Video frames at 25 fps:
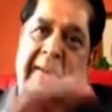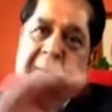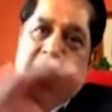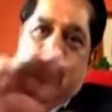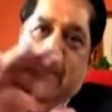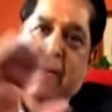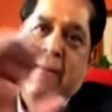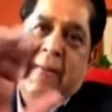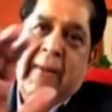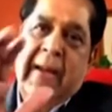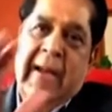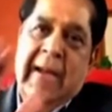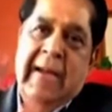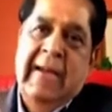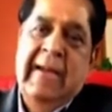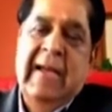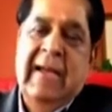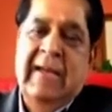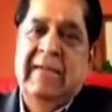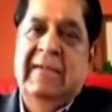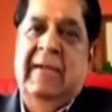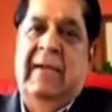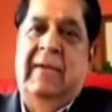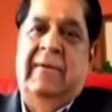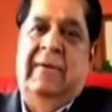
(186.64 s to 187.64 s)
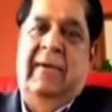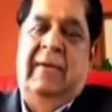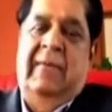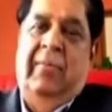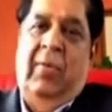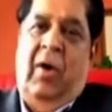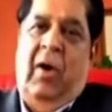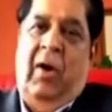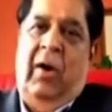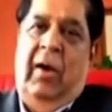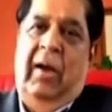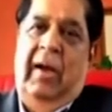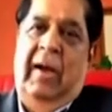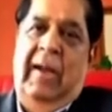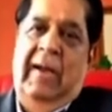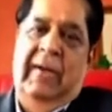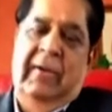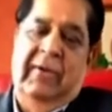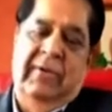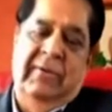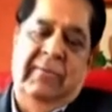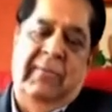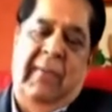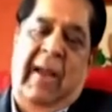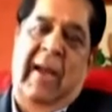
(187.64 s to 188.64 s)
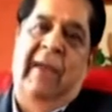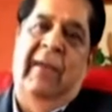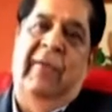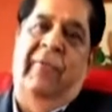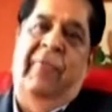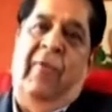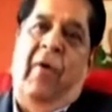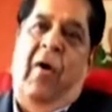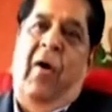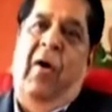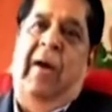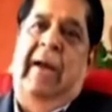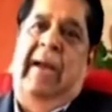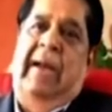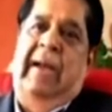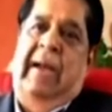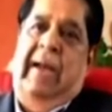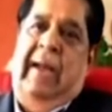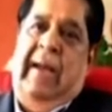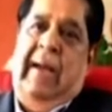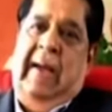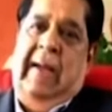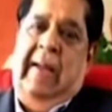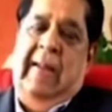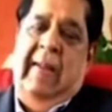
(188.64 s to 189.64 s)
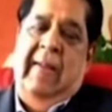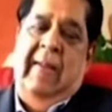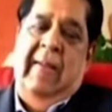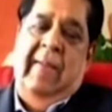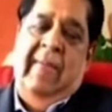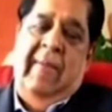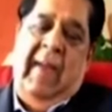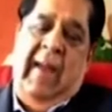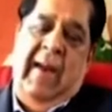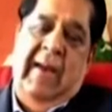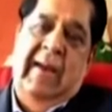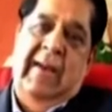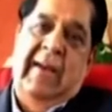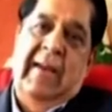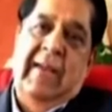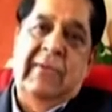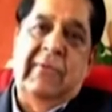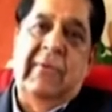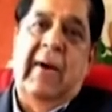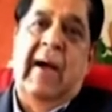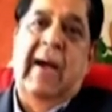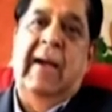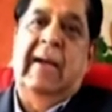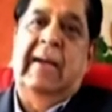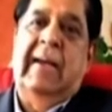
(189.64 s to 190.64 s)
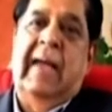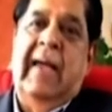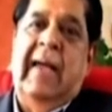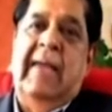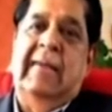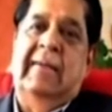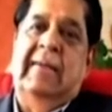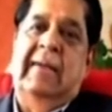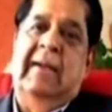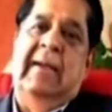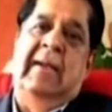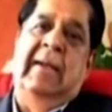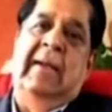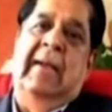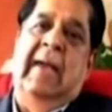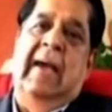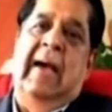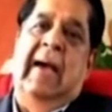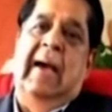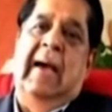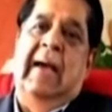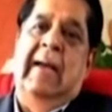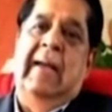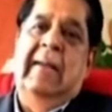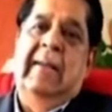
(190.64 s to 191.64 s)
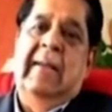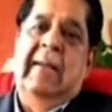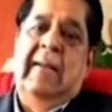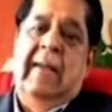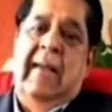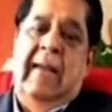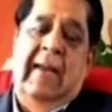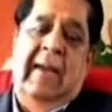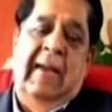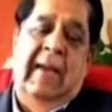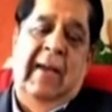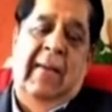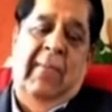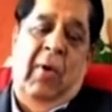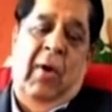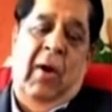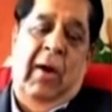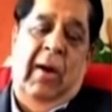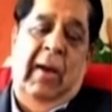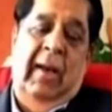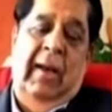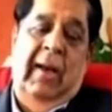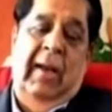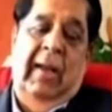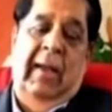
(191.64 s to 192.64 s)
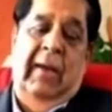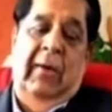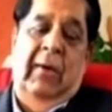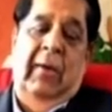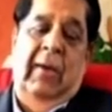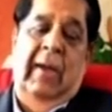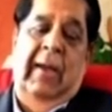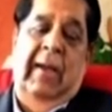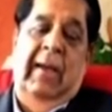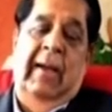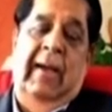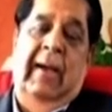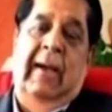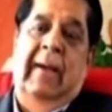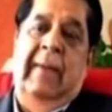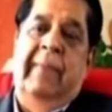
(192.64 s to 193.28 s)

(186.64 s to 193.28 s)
India-centric model. It was meant for India, and it has worked as an India model going in